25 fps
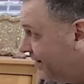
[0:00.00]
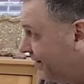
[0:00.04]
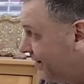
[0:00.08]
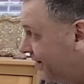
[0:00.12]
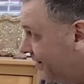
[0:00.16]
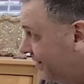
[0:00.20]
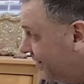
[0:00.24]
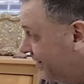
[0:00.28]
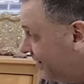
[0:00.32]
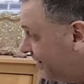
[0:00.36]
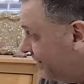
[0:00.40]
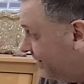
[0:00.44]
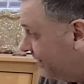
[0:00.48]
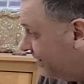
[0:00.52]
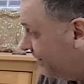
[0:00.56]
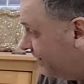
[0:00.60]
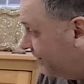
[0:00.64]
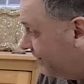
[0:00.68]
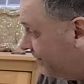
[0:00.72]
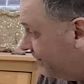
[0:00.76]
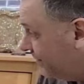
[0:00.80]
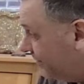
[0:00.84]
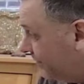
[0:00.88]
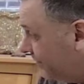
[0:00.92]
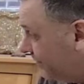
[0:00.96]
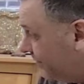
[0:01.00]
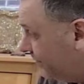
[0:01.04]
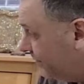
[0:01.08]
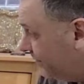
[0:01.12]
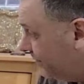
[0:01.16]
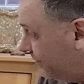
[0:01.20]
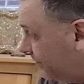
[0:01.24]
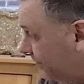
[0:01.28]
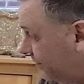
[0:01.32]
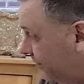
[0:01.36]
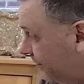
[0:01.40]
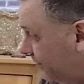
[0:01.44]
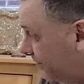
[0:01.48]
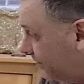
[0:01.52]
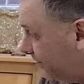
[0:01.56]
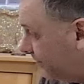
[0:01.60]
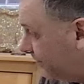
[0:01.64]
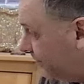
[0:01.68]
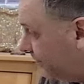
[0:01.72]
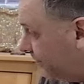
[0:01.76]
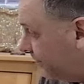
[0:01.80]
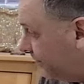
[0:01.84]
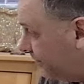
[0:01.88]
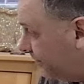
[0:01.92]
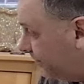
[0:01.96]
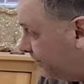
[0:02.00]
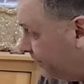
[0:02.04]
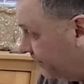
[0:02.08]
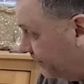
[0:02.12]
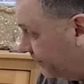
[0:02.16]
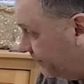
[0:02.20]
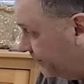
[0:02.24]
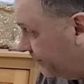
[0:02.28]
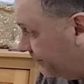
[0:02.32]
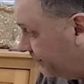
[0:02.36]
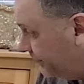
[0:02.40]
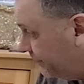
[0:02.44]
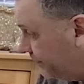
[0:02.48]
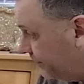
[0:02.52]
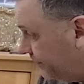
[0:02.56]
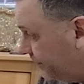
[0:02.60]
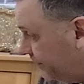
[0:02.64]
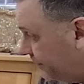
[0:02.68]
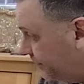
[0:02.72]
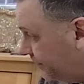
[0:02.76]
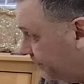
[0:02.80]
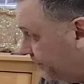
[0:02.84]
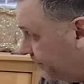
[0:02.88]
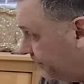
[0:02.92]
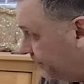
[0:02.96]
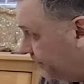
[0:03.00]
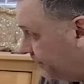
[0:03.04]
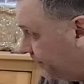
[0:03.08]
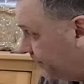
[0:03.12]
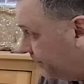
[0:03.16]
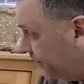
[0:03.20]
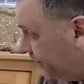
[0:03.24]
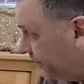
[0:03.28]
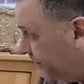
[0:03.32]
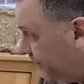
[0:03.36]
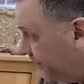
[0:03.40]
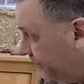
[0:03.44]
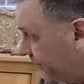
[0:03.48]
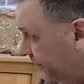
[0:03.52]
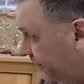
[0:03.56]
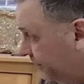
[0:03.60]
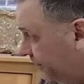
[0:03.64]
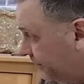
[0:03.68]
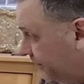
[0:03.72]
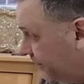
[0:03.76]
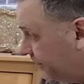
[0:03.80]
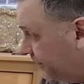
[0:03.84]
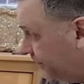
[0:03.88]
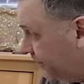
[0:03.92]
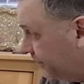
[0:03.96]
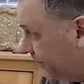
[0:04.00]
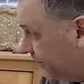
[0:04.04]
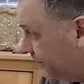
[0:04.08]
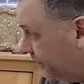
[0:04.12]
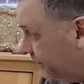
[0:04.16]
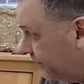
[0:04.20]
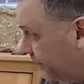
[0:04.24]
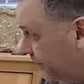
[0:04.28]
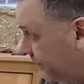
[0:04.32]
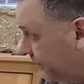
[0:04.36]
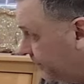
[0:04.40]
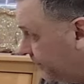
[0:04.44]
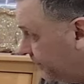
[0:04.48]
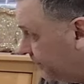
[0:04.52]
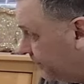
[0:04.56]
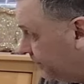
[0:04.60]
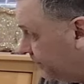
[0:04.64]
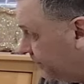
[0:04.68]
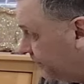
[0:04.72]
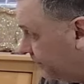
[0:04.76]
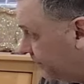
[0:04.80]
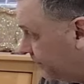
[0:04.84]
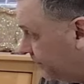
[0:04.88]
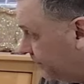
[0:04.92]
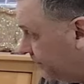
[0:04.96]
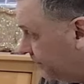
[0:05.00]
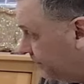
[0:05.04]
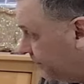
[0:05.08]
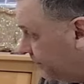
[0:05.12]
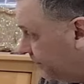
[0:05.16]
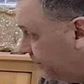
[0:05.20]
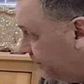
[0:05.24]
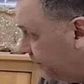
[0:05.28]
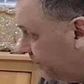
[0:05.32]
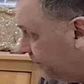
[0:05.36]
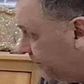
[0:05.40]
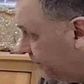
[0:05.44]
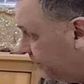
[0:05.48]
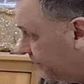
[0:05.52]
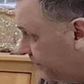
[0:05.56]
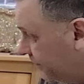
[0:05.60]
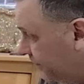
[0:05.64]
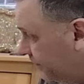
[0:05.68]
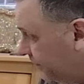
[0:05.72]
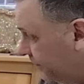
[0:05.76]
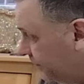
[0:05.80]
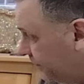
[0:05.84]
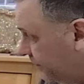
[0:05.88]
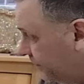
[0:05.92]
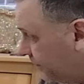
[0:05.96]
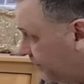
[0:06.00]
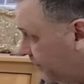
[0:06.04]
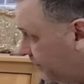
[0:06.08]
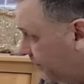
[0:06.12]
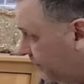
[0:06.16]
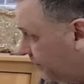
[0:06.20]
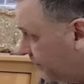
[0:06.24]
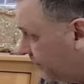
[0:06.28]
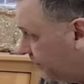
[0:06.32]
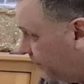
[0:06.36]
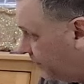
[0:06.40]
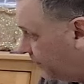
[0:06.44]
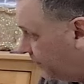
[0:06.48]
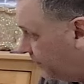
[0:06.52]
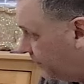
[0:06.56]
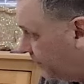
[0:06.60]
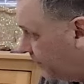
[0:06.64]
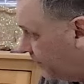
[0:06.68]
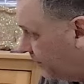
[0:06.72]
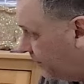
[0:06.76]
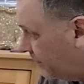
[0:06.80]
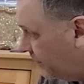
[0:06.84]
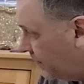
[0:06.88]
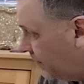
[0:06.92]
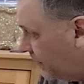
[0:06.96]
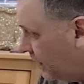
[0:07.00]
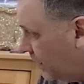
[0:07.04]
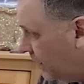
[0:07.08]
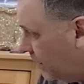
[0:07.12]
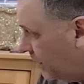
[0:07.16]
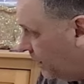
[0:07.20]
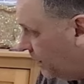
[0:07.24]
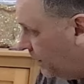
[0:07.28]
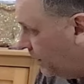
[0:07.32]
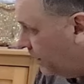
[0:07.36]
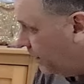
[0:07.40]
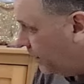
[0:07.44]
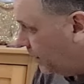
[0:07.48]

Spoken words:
I know that I'm struggling to talk. That's how much the oxygen affects me, and that's how much I'm stuttering as well.